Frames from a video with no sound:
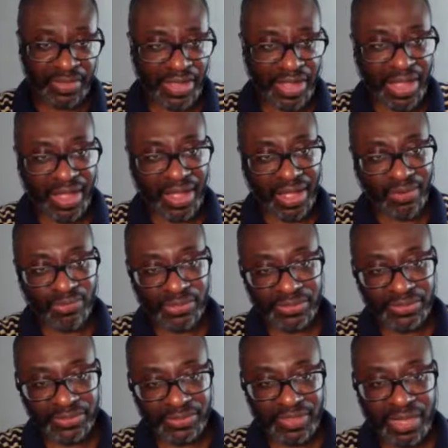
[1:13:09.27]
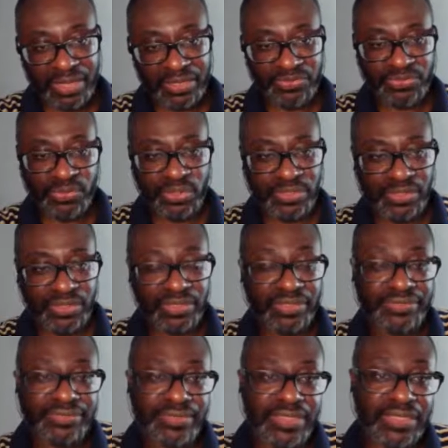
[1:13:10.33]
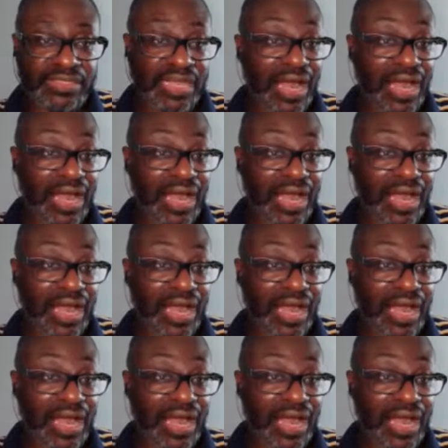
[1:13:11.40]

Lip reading: I wouldn't sign listen,